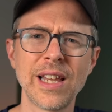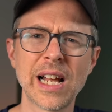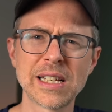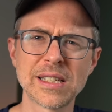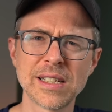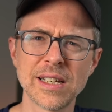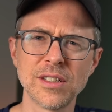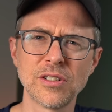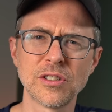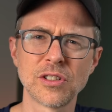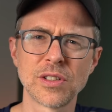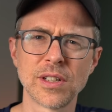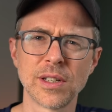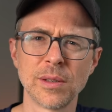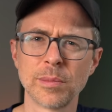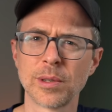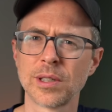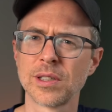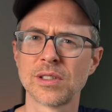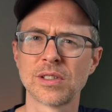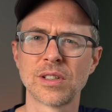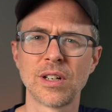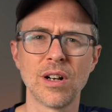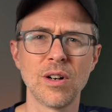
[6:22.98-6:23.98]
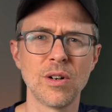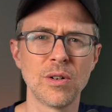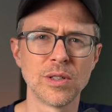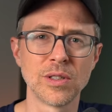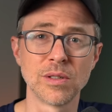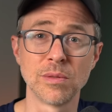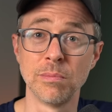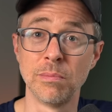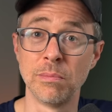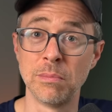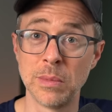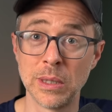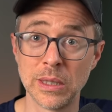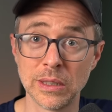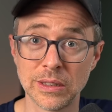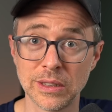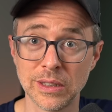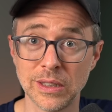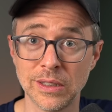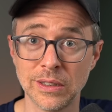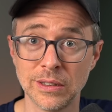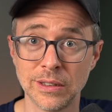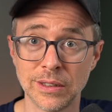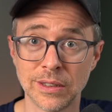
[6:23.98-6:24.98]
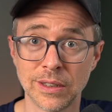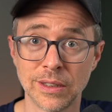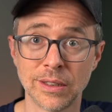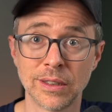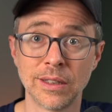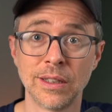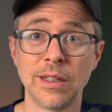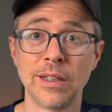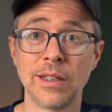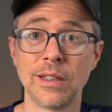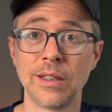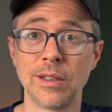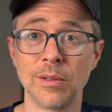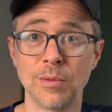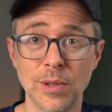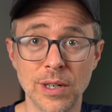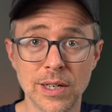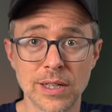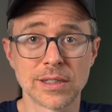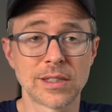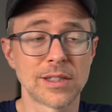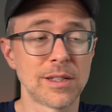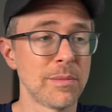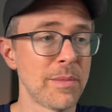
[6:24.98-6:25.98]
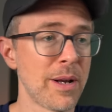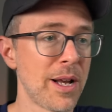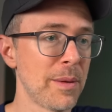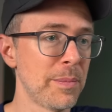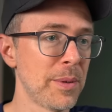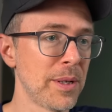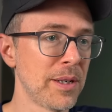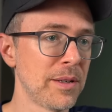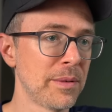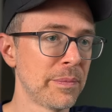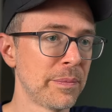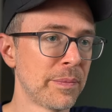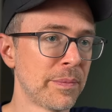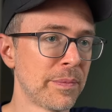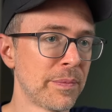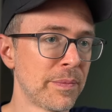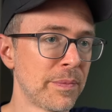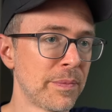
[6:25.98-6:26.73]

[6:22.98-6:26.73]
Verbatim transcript: That's interesting because Go is much easier than Rust, in my opinion.